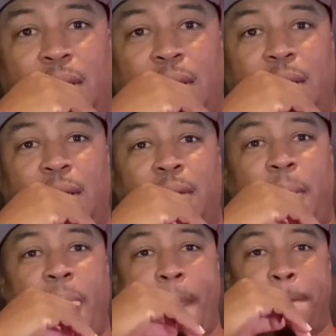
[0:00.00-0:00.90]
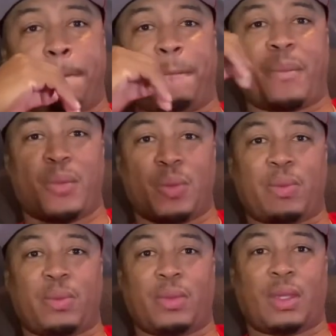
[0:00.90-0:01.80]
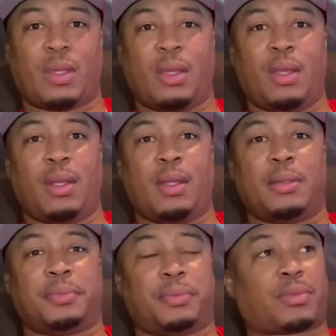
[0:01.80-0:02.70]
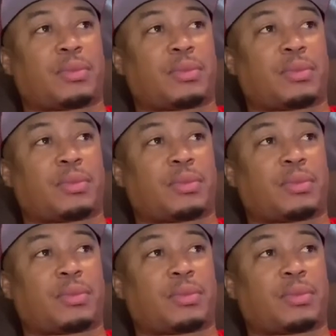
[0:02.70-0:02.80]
Now, so what they had you traveling at all this time?